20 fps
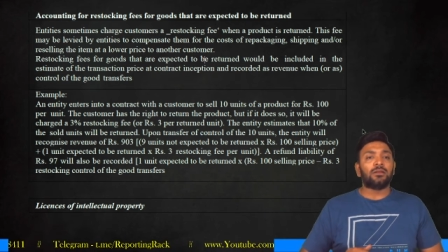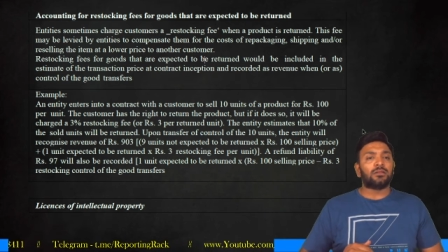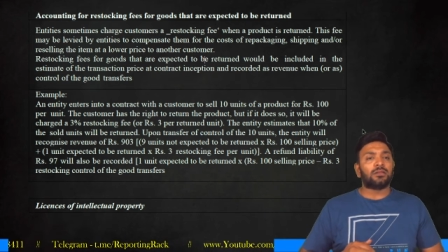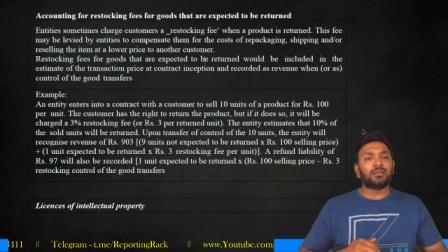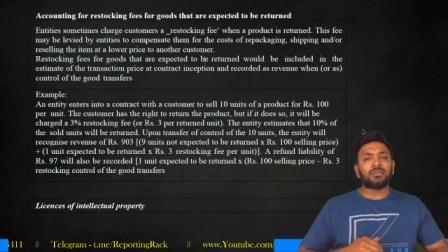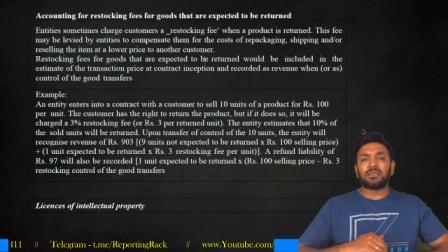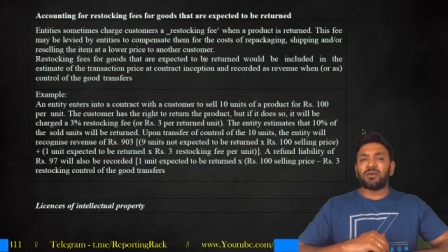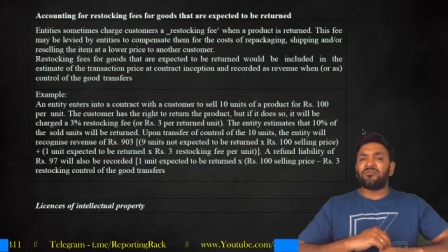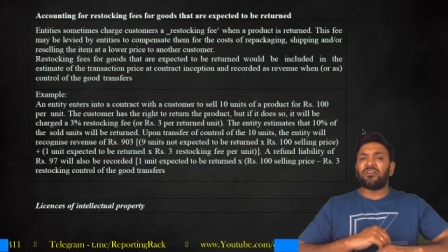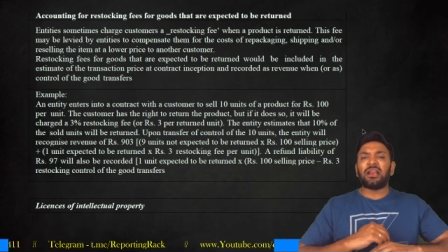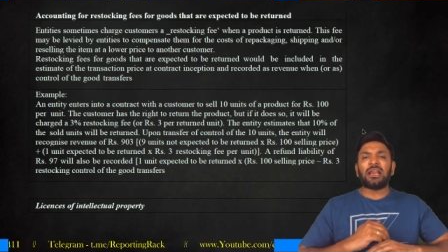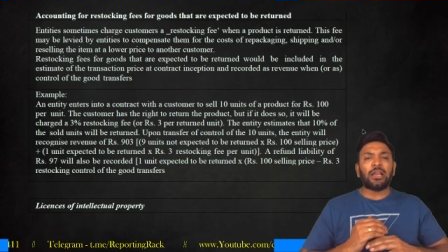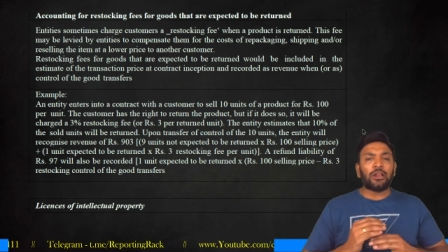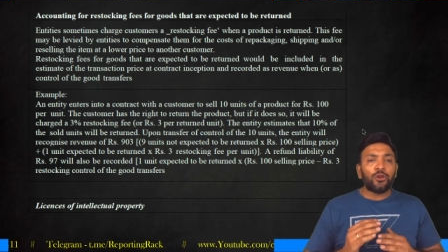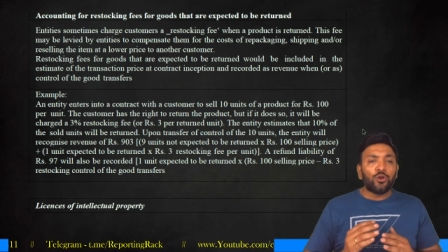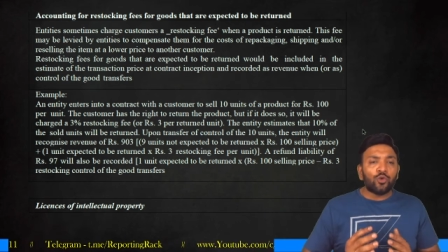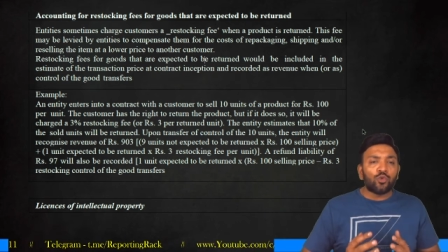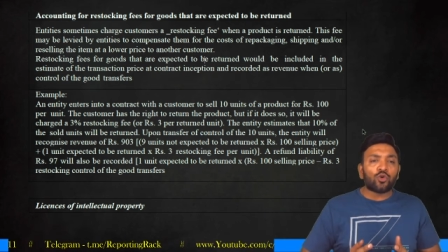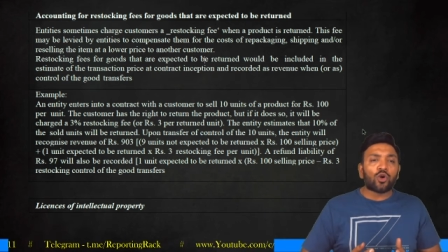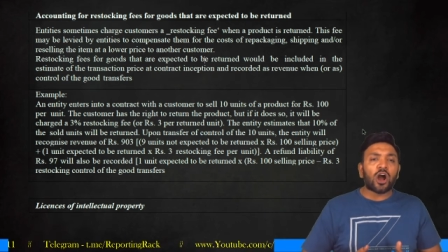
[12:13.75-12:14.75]
There's a very
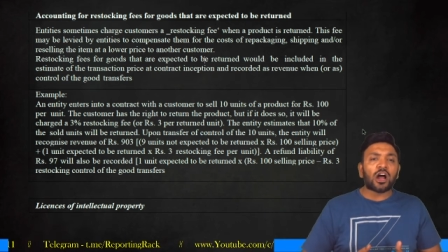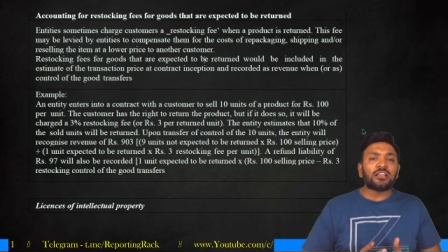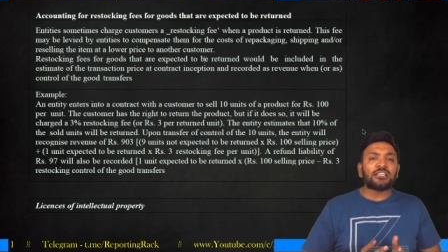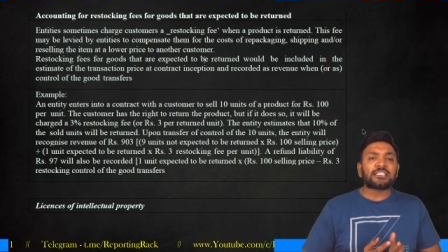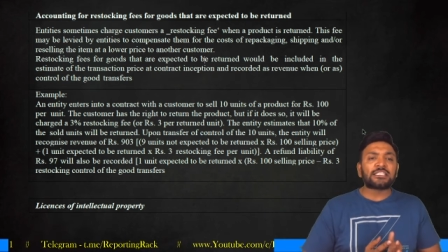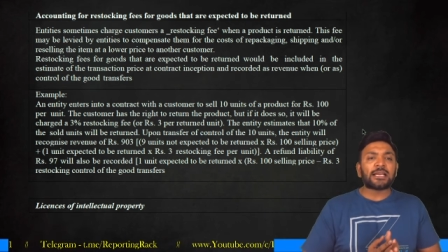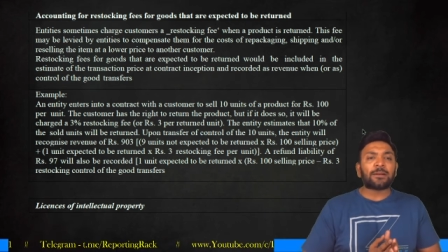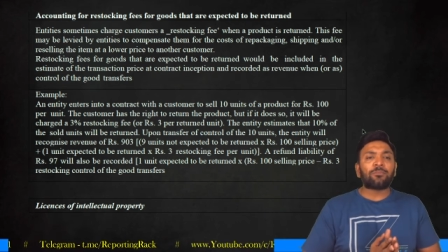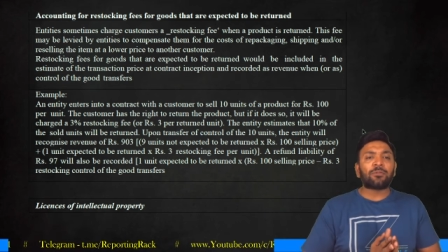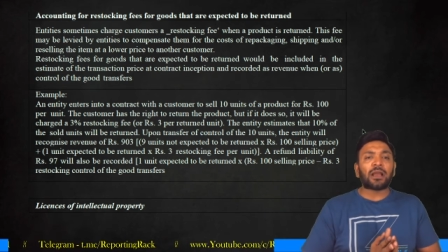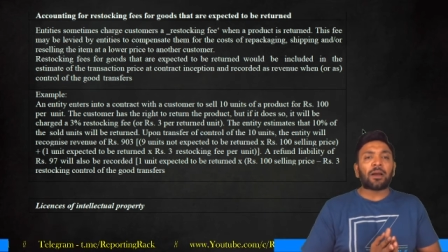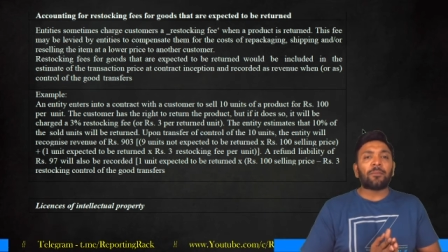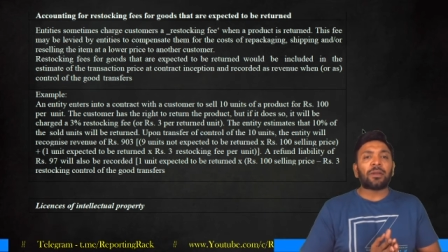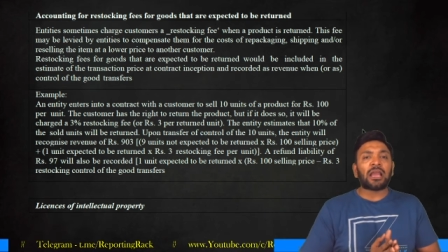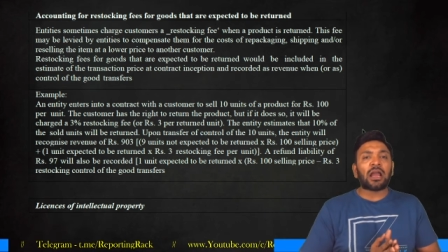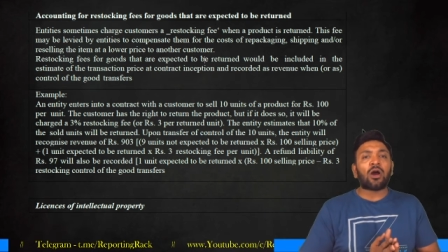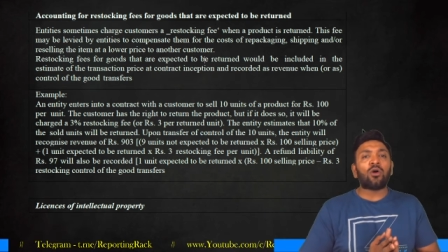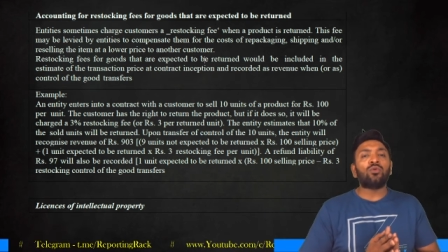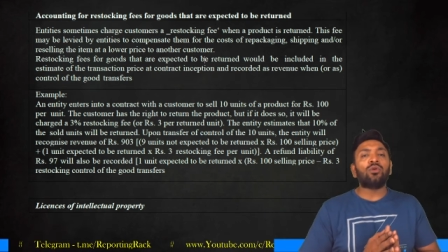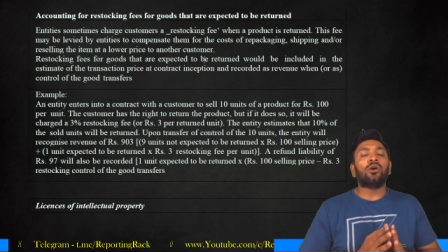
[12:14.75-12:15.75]
new concept coming
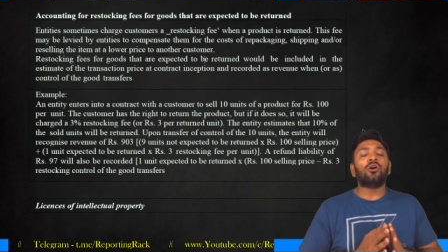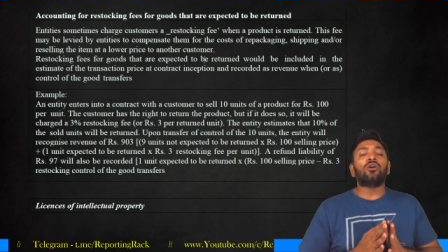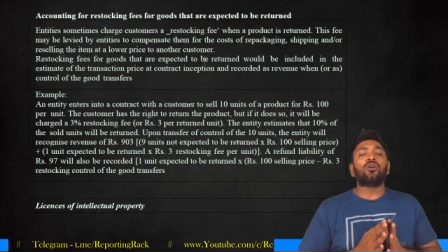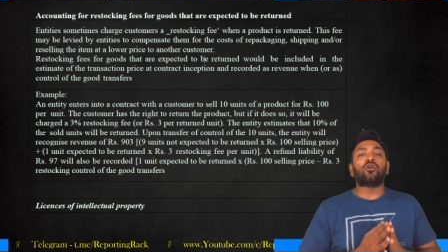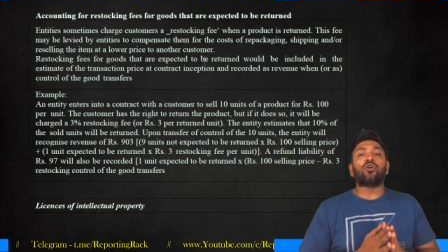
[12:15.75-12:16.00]
out